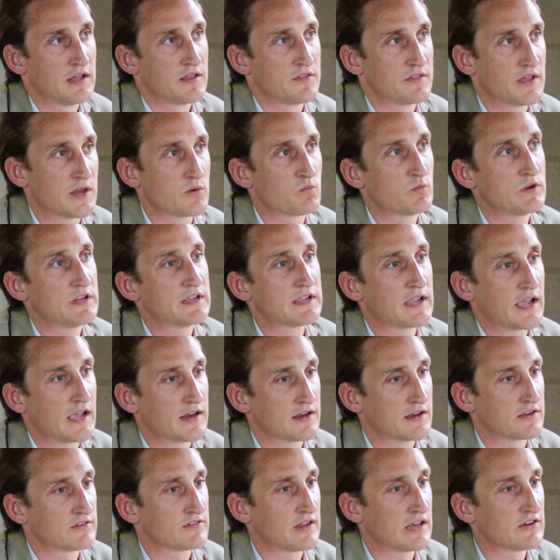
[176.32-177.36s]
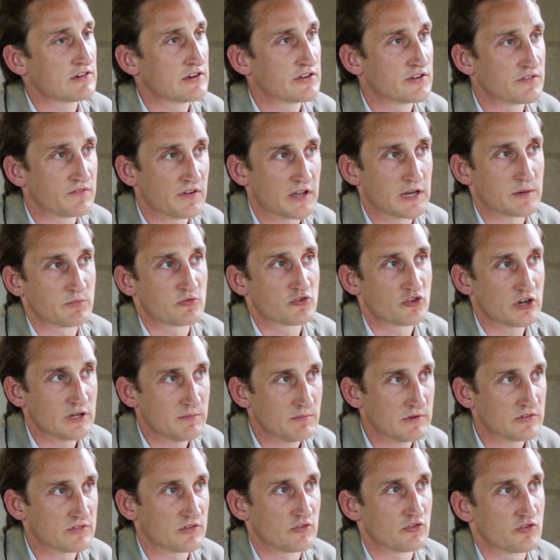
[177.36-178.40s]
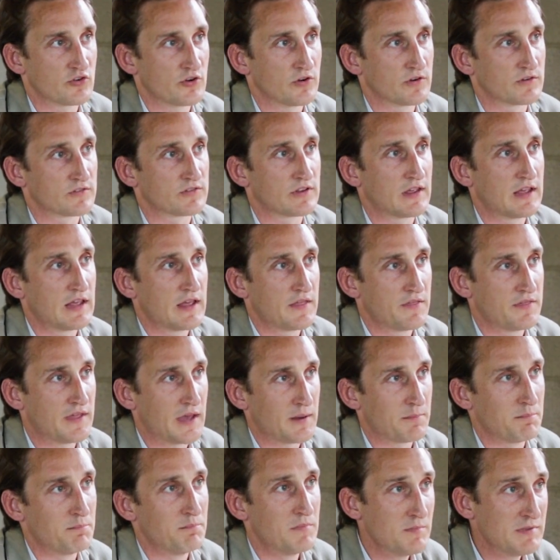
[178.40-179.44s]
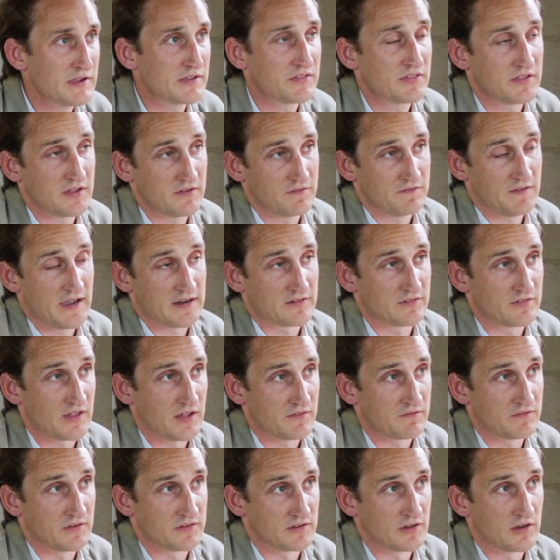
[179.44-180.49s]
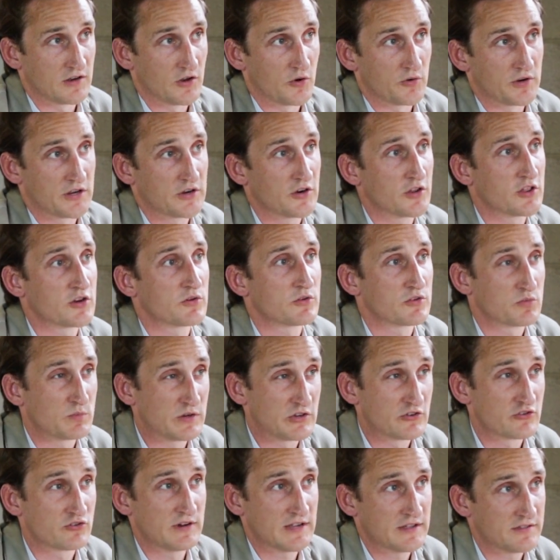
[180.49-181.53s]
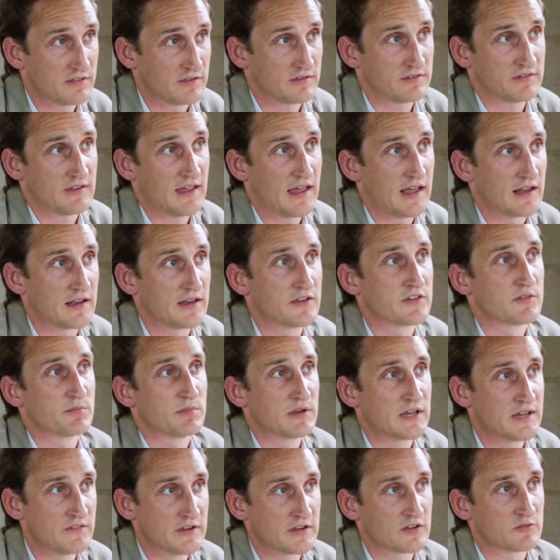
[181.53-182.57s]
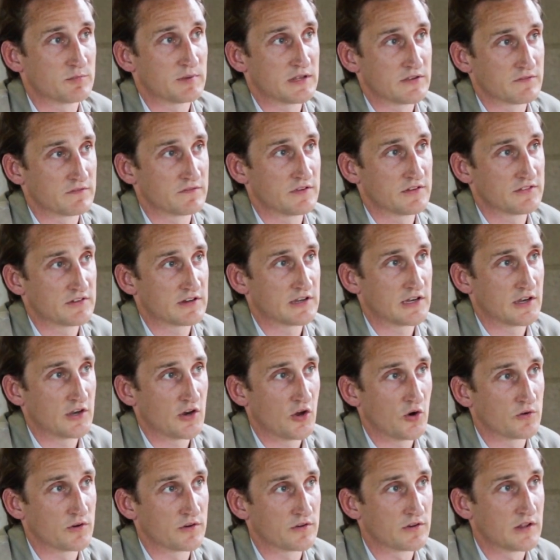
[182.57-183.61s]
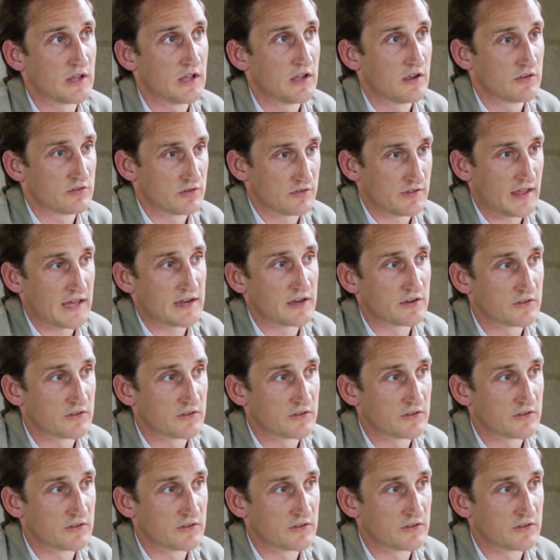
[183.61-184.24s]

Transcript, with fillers: then we can essentially develop treatments and drugs that mimic the effect of that physical loading. In other words, we trick the cell into believing it's being physically loaded so that